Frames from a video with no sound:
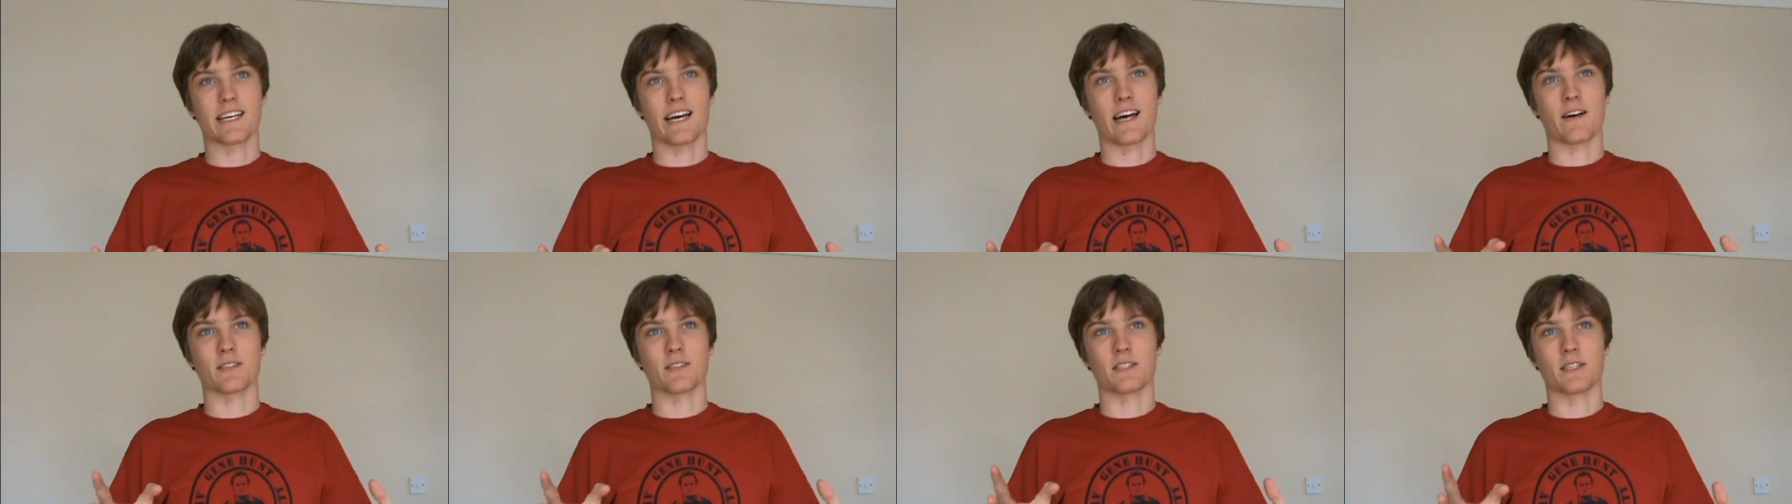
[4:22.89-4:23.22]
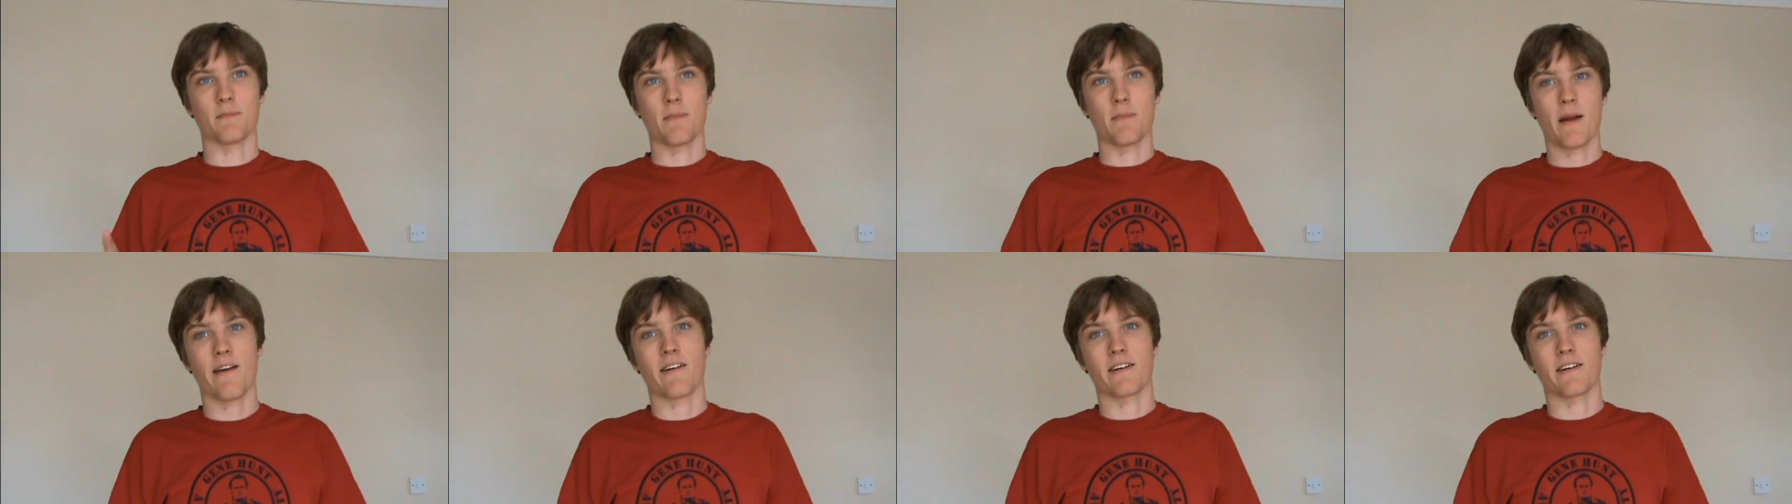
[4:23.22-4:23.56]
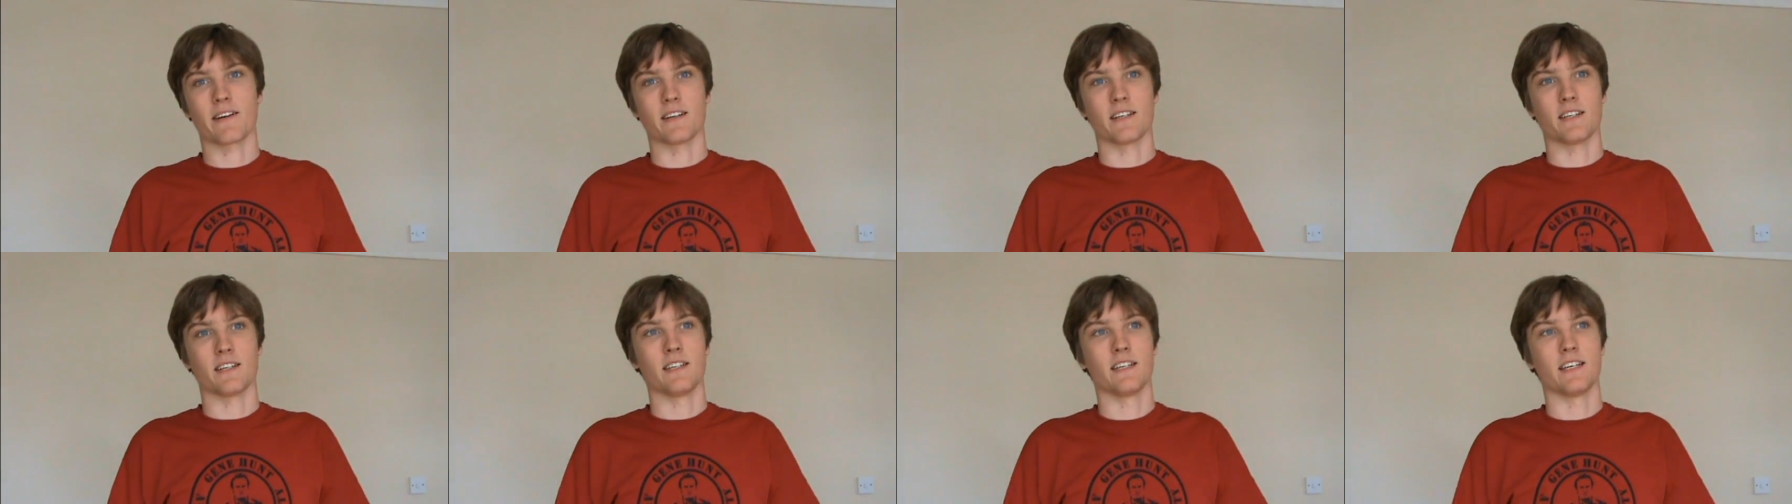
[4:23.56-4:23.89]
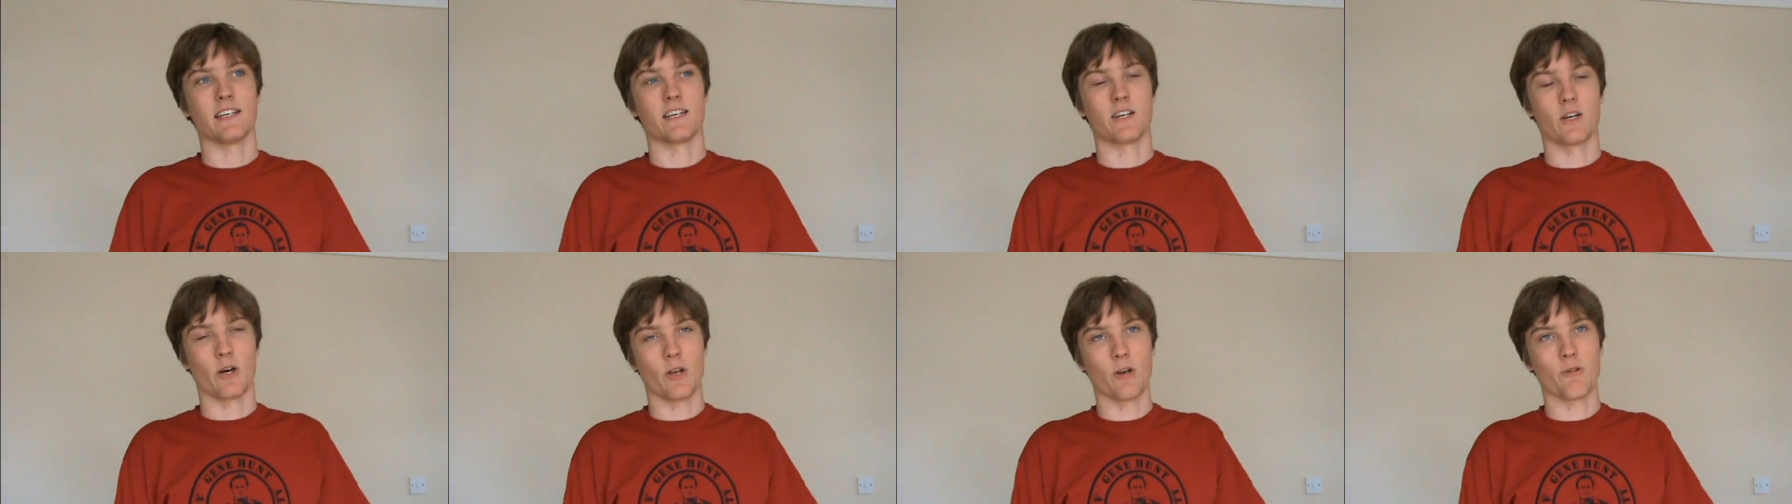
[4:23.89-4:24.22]
house in America,
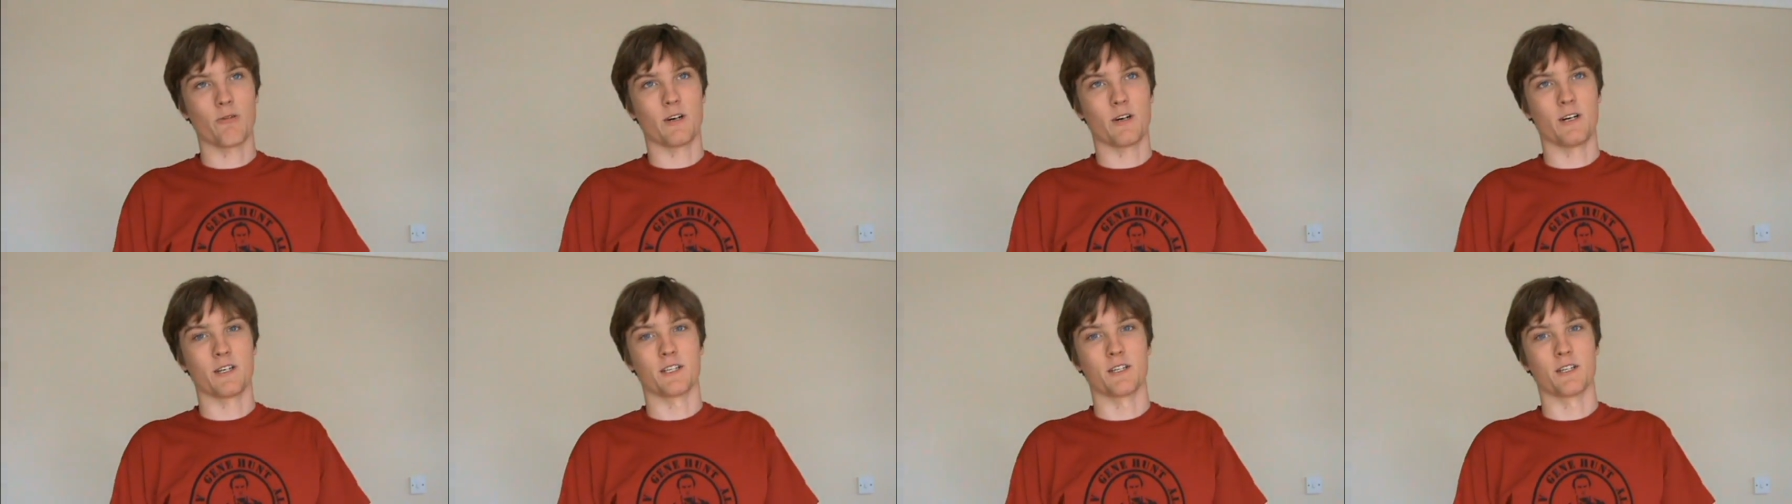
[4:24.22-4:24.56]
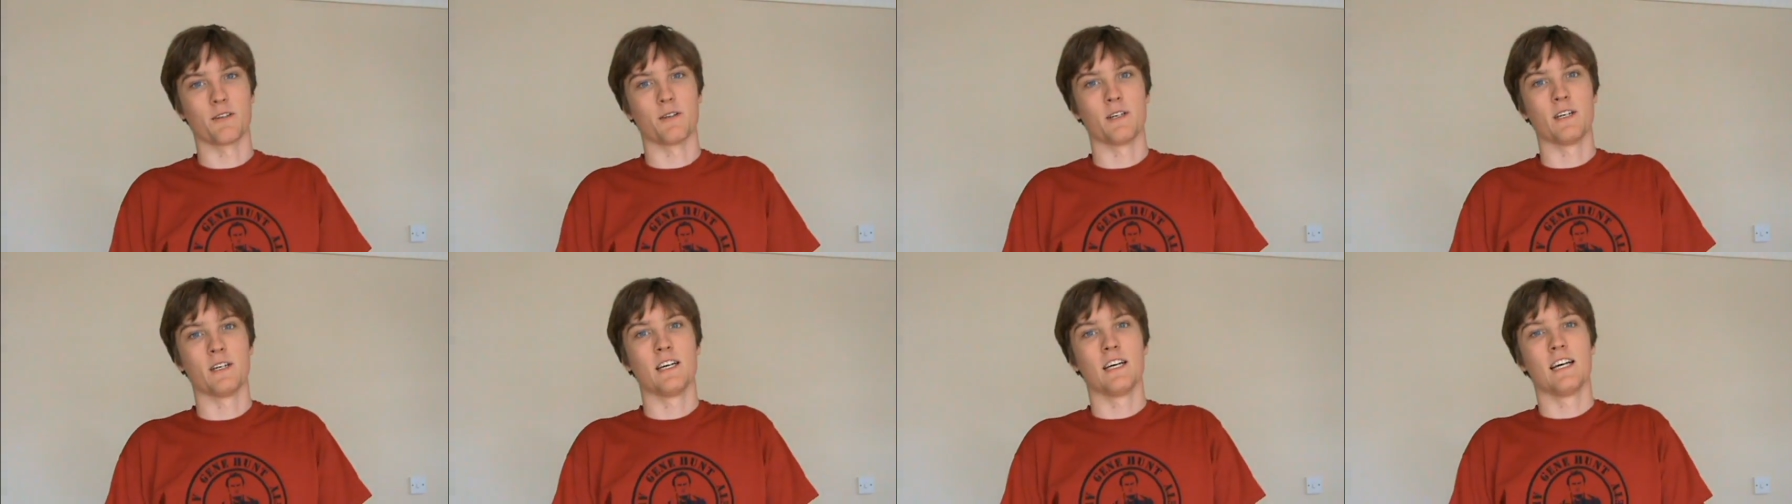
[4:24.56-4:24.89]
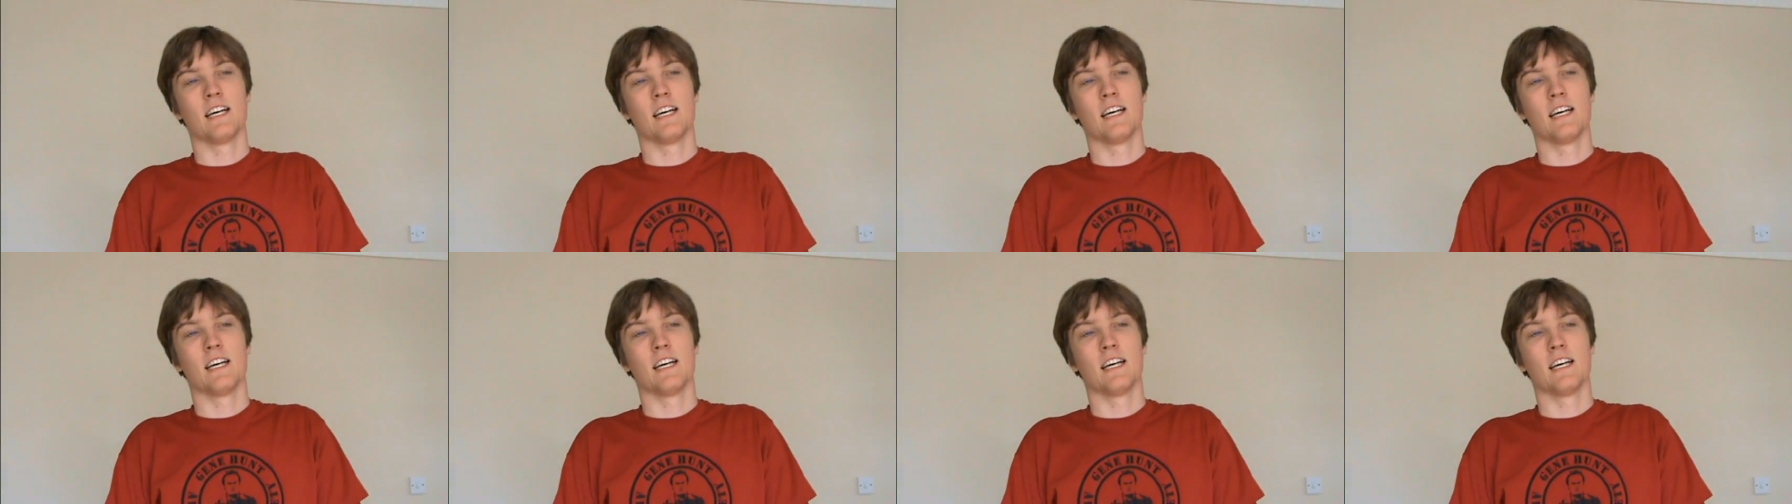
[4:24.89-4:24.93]
in Colorado.